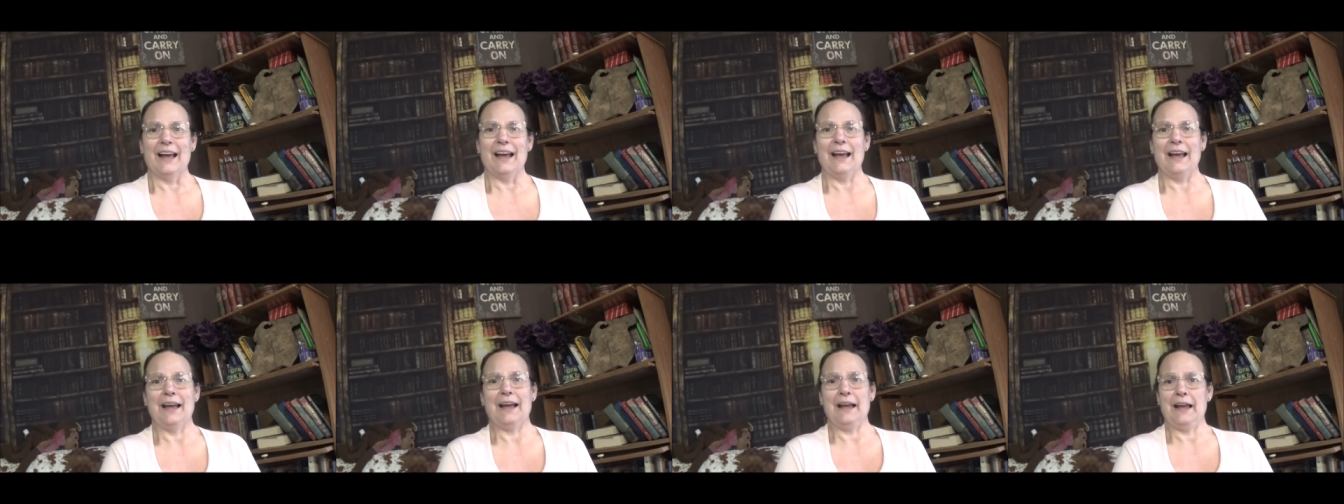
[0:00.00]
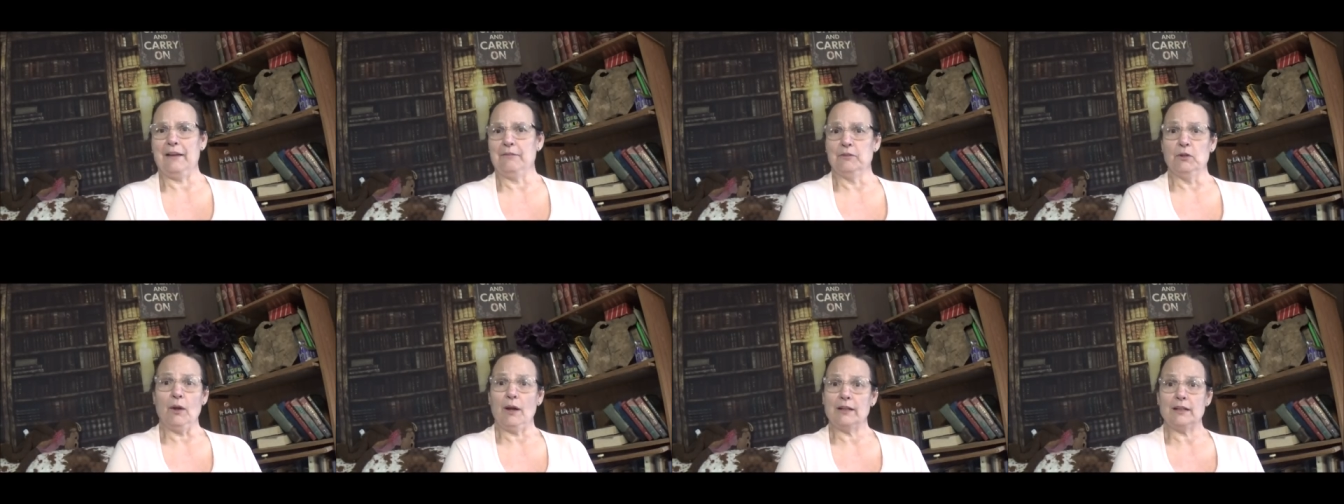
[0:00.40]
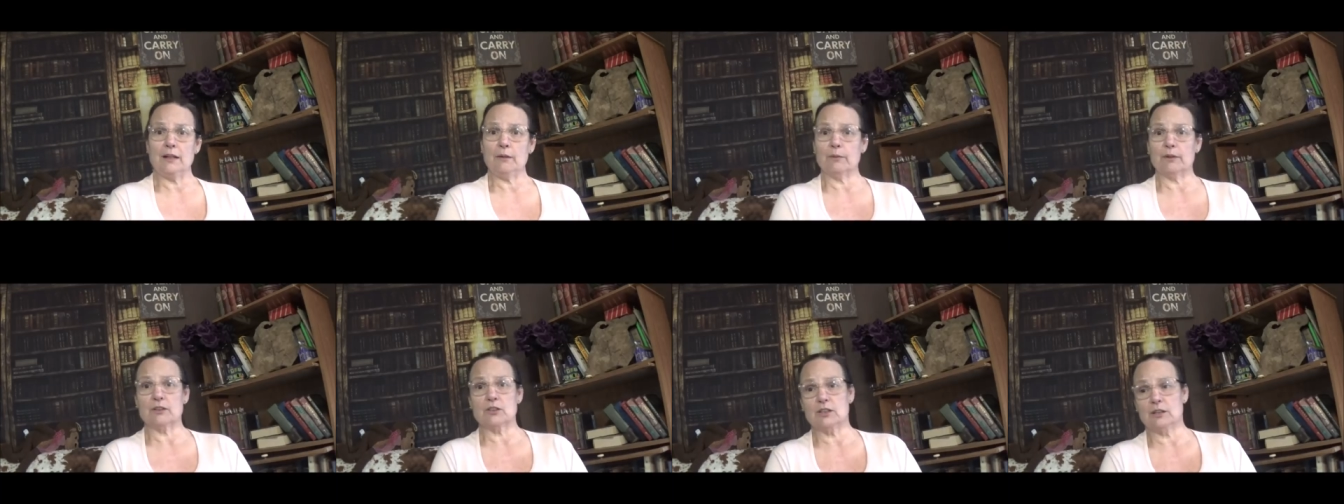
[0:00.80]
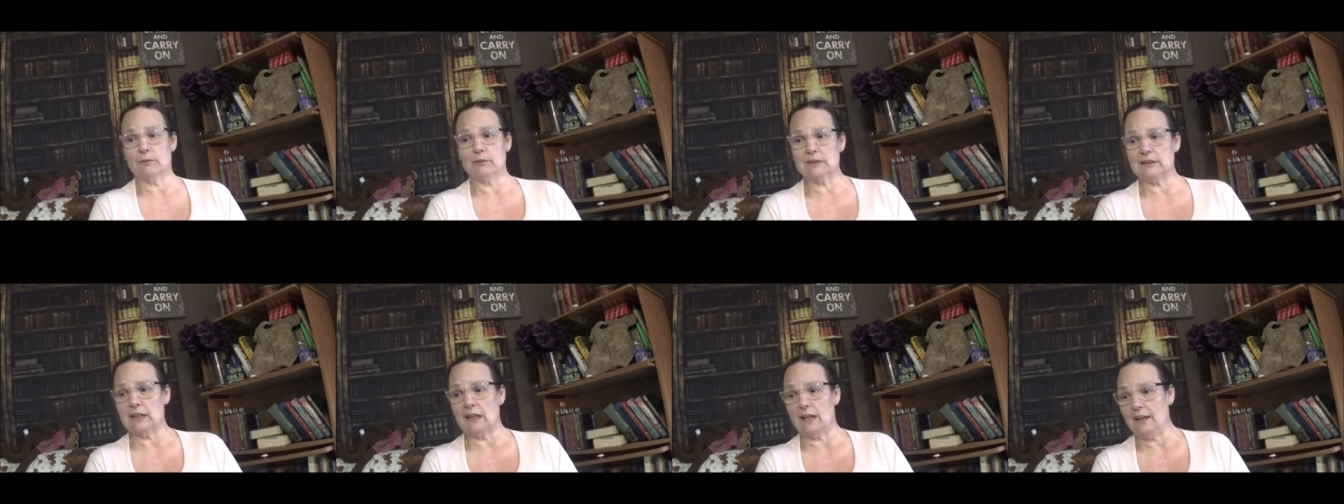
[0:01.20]
Uh, I have no idea where she
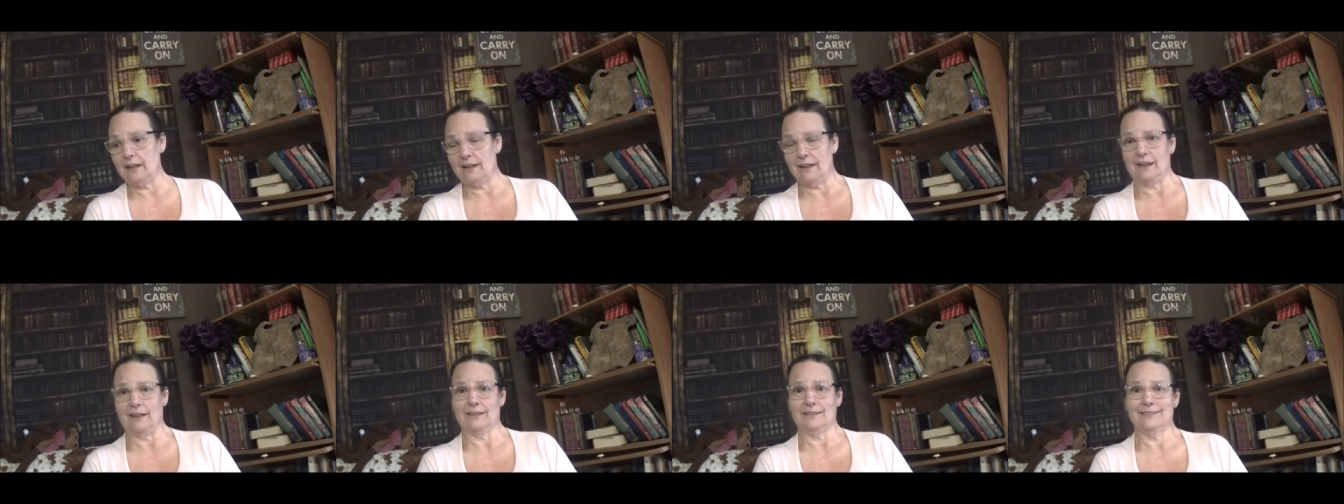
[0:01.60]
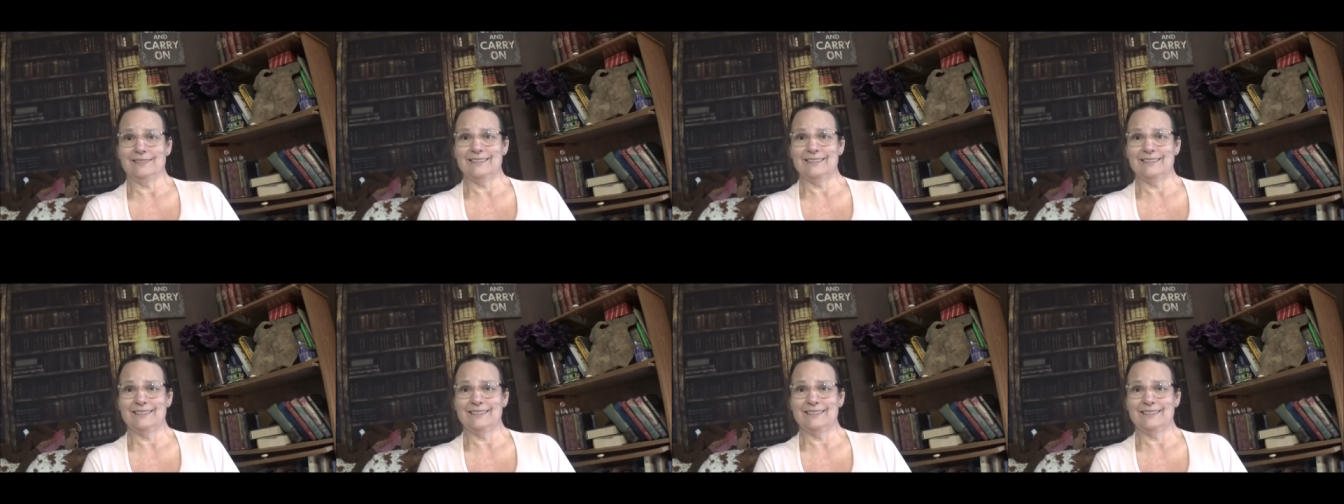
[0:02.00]
was hiding.